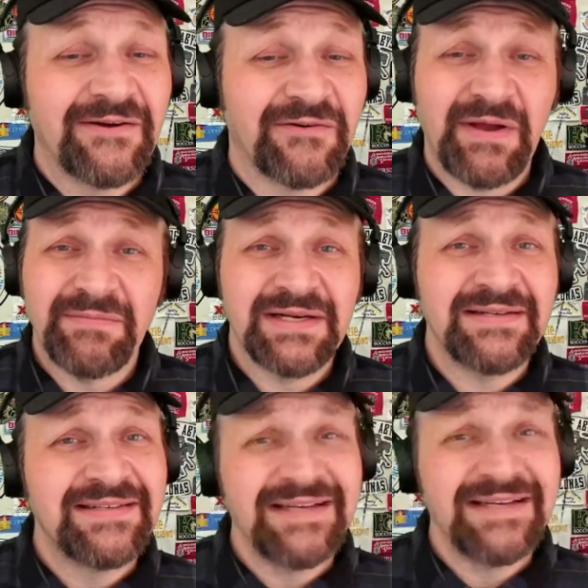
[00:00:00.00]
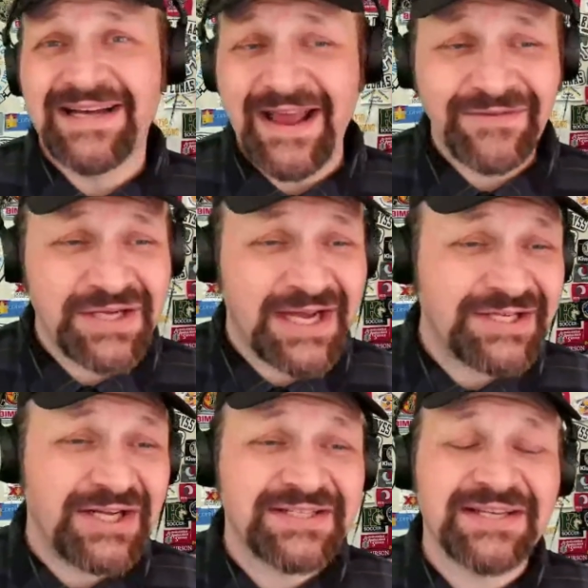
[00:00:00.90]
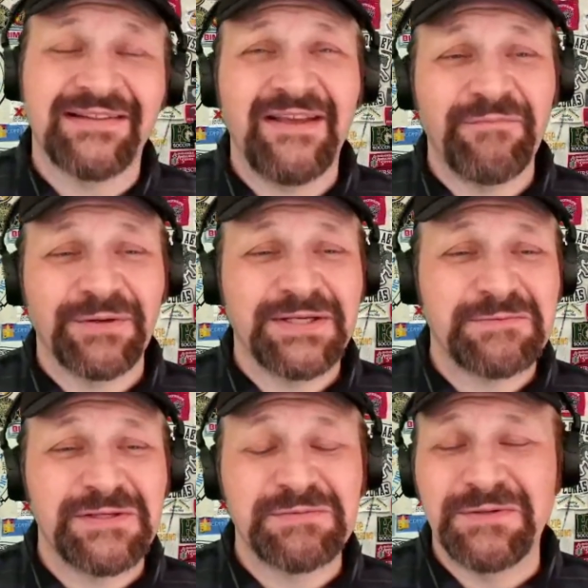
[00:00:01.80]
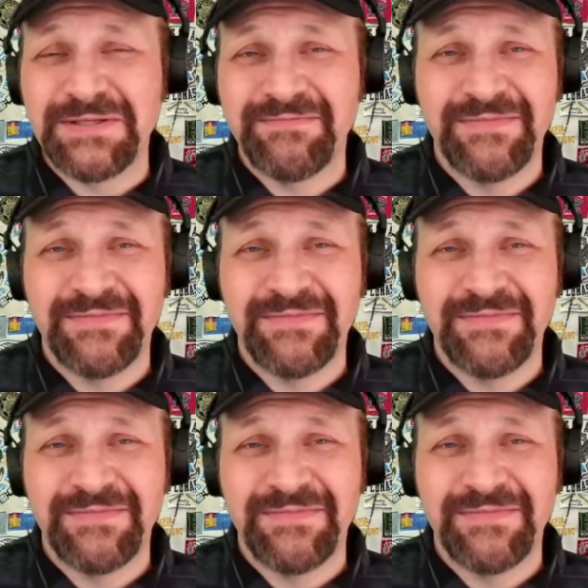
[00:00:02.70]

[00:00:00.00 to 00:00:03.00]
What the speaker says: Remember, the average handshake is going to leave participants between